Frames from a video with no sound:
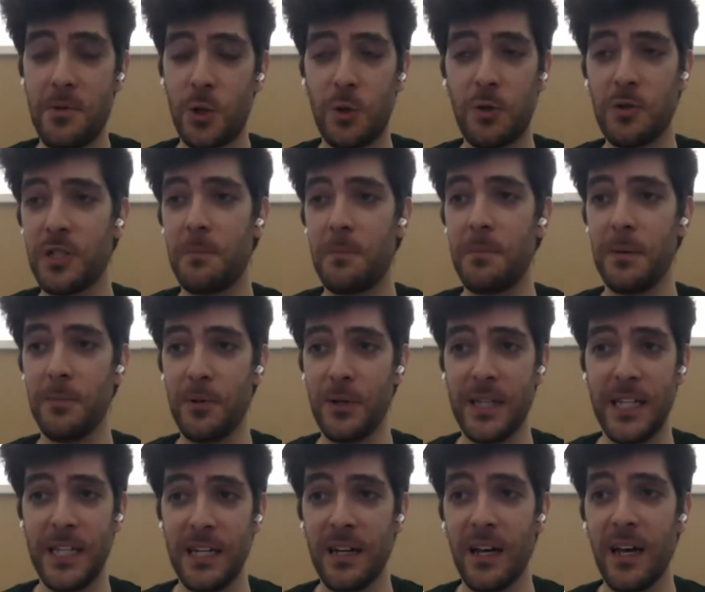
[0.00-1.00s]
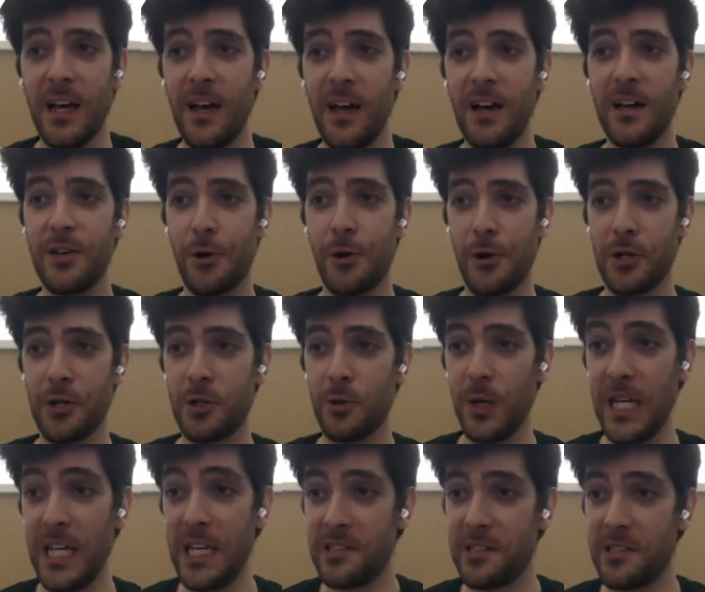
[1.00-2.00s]
And I'm sure some people did
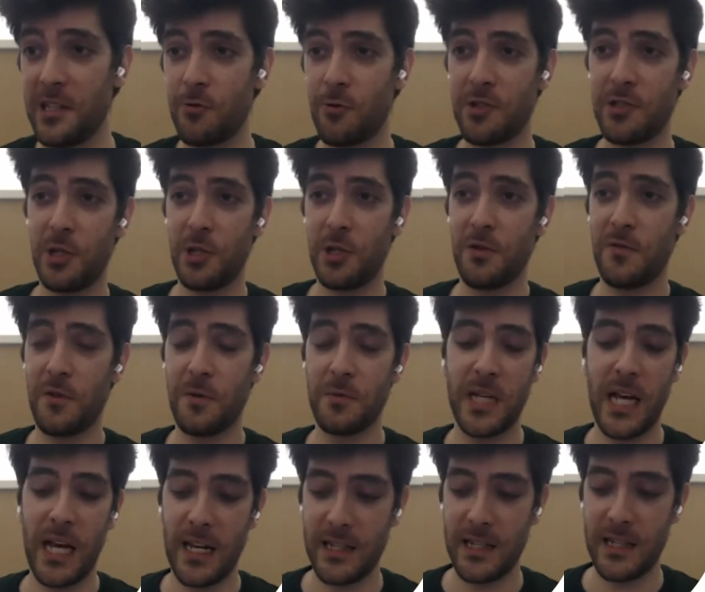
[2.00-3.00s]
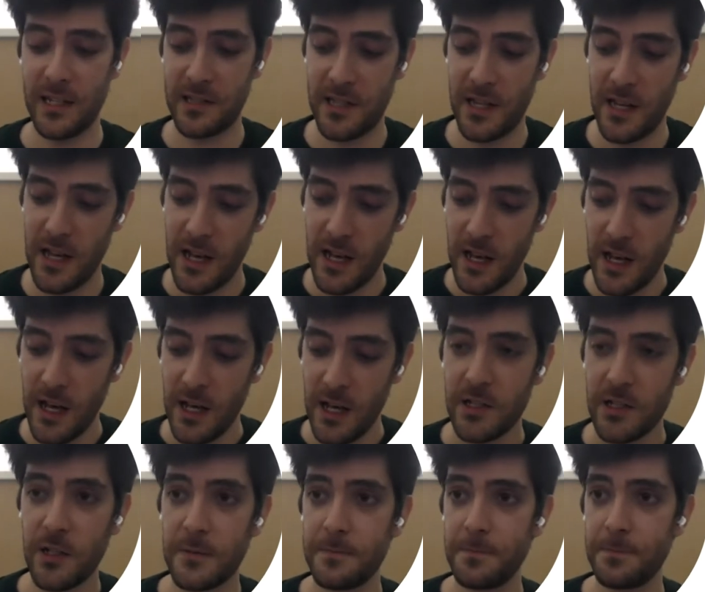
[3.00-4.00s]
in order to ease the transition from Scala test.
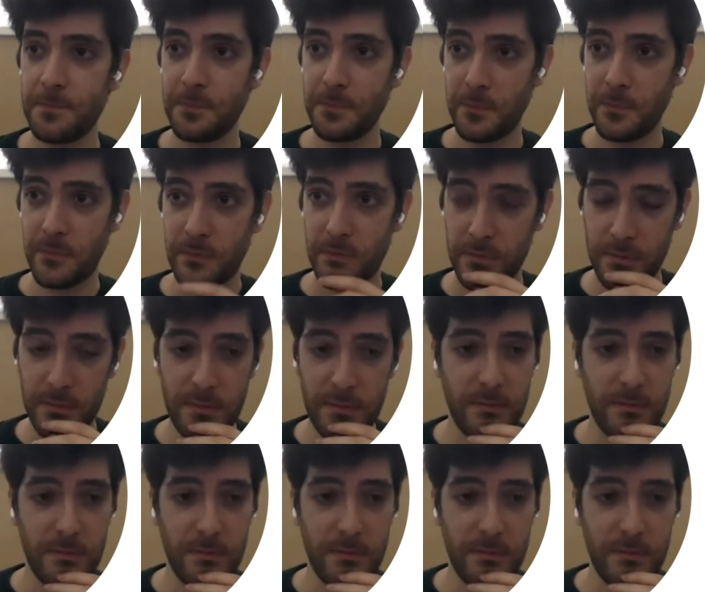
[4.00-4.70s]
So